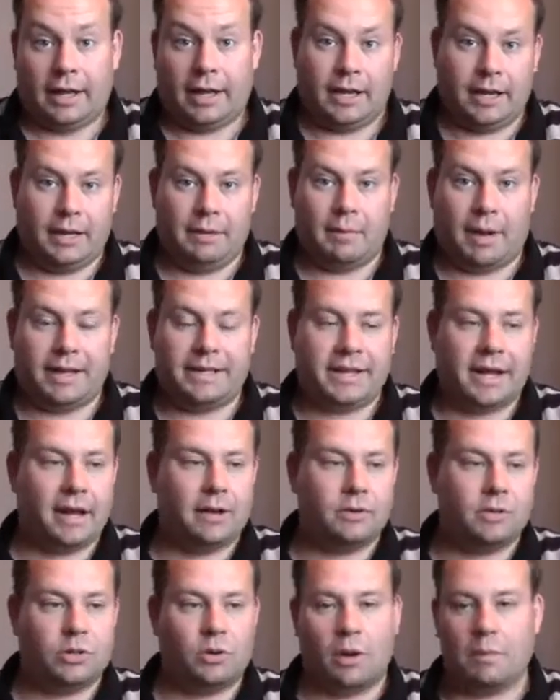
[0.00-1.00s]
in my
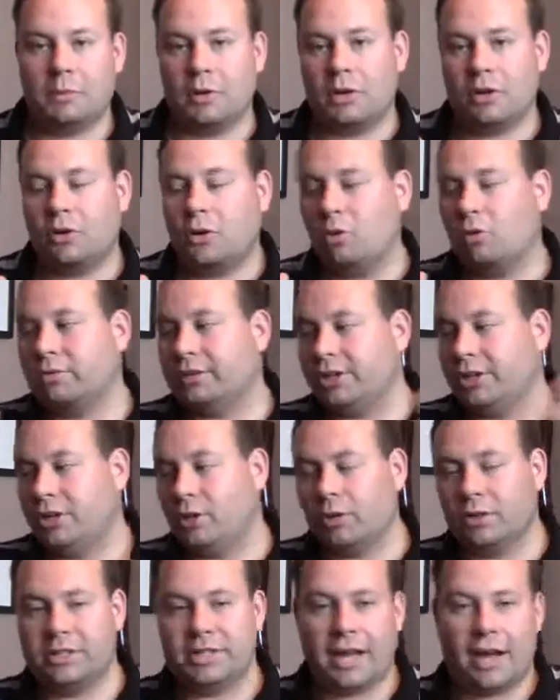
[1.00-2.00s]
town, so I'm going to go over to
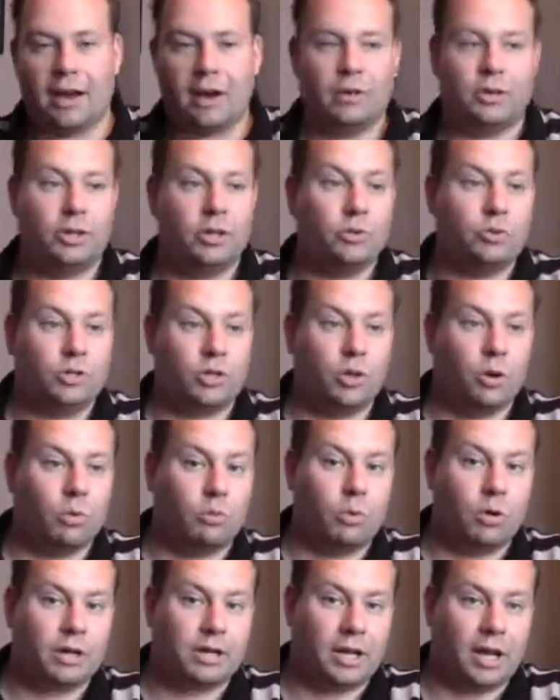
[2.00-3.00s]
your town, use your
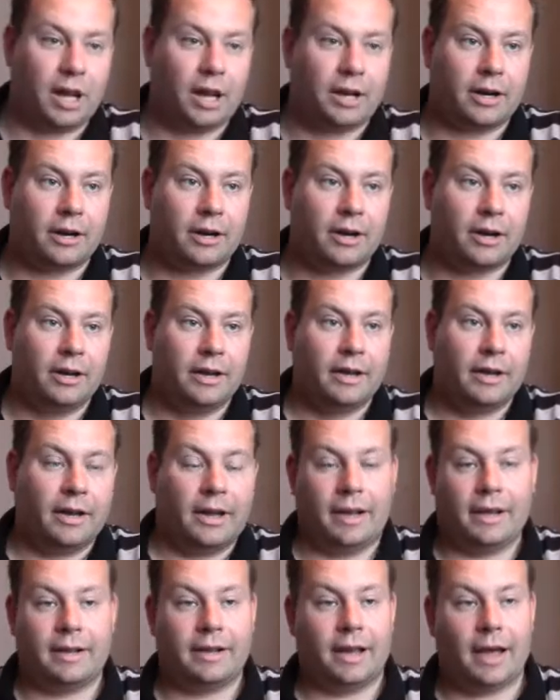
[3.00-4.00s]
woodcutter,
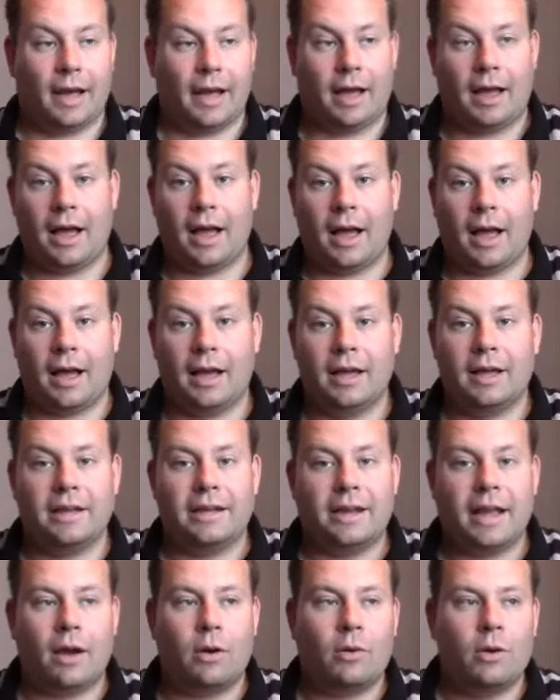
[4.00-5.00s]
and haha.
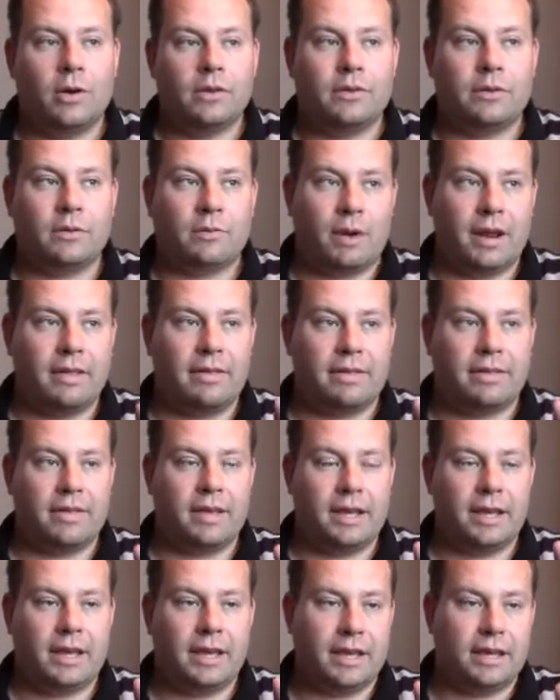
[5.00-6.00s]
Now, the great
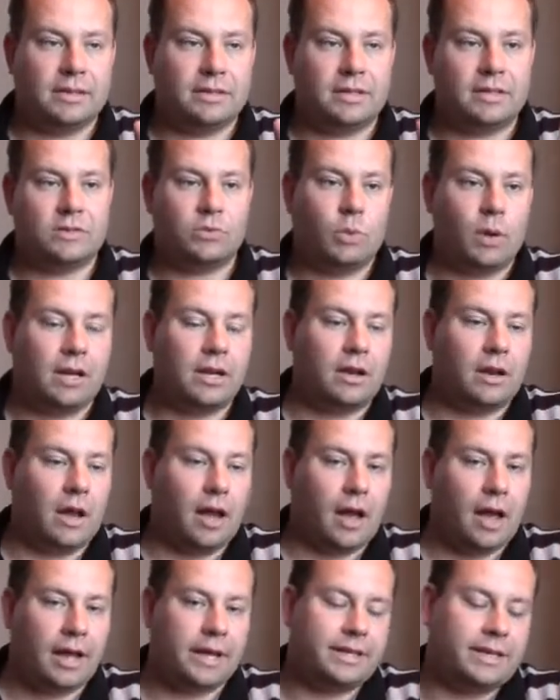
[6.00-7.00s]
thing is when
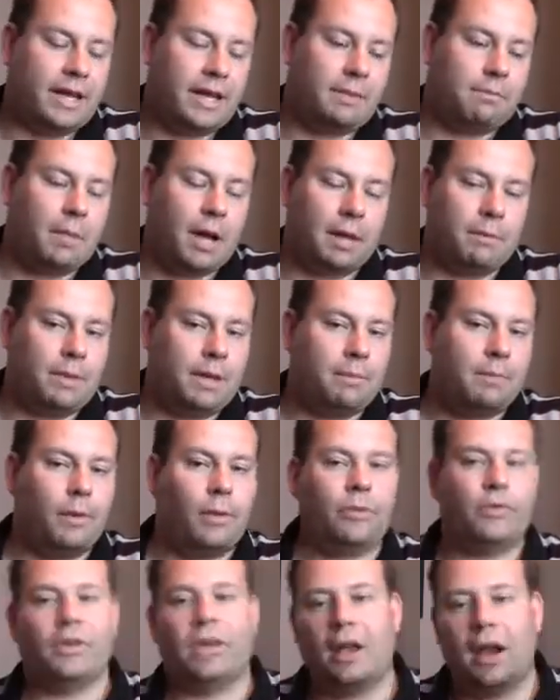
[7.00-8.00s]
I take my
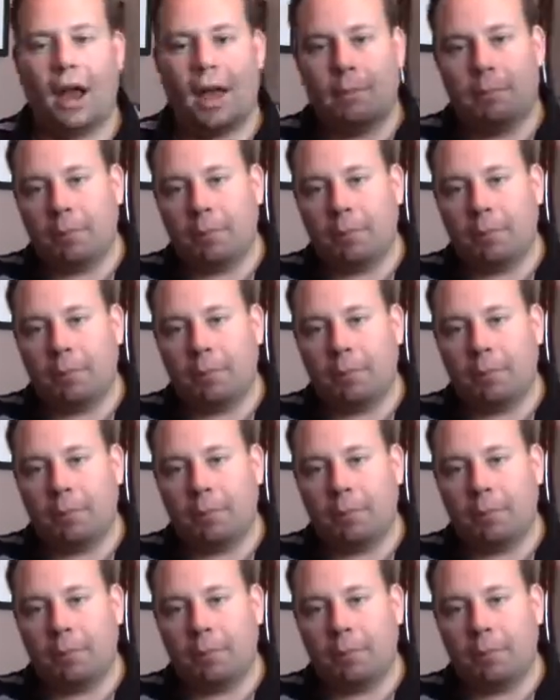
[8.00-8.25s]
meeples and I